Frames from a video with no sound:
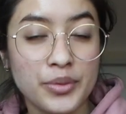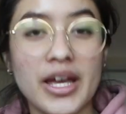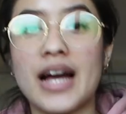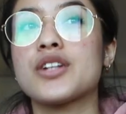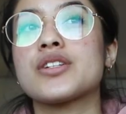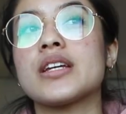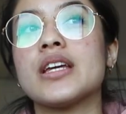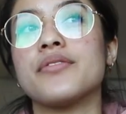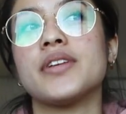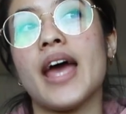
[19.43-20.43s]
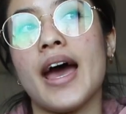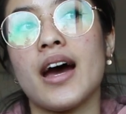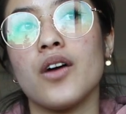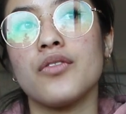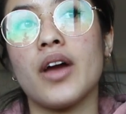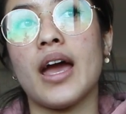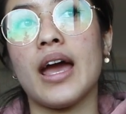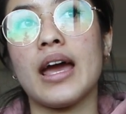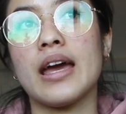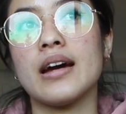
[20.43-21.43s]
We actually even have
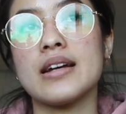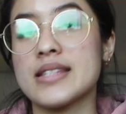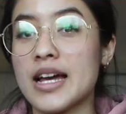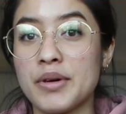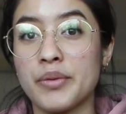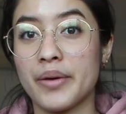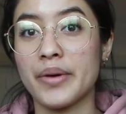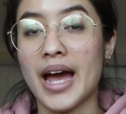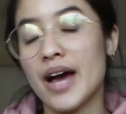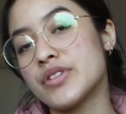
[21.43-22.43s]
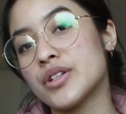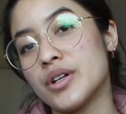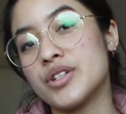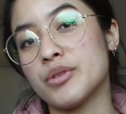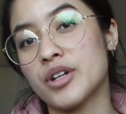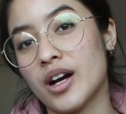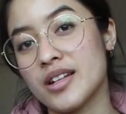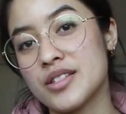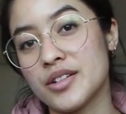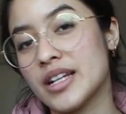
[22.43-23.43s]
a assignment where we have to go to a
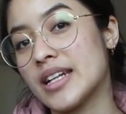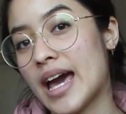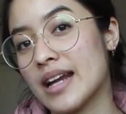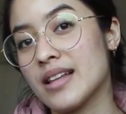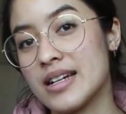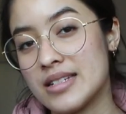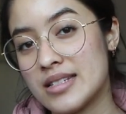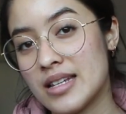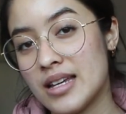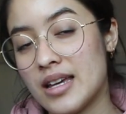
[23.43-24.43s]
concert and analyze